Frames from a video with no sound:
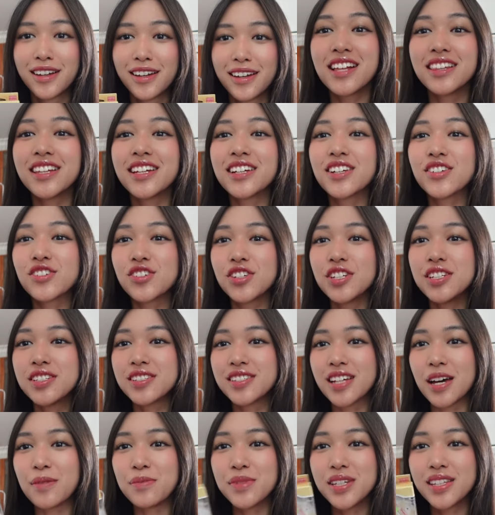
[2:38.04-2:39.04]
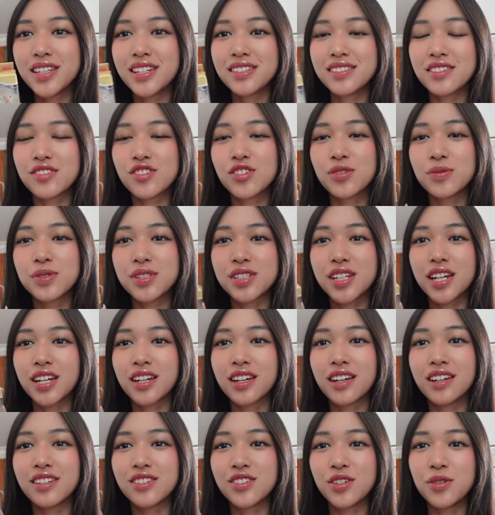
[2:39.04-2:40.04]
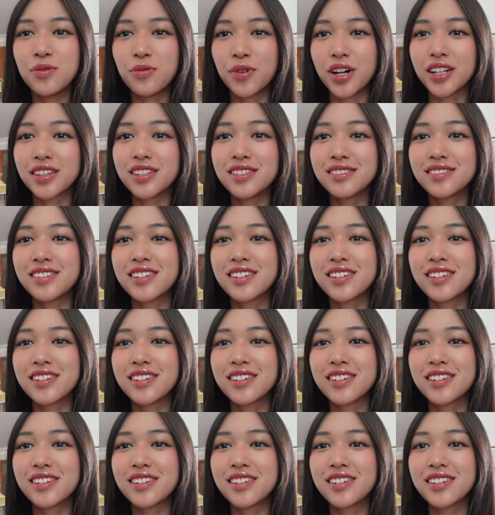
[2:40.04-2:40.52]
Like, she sent me this and she was like, do you want this?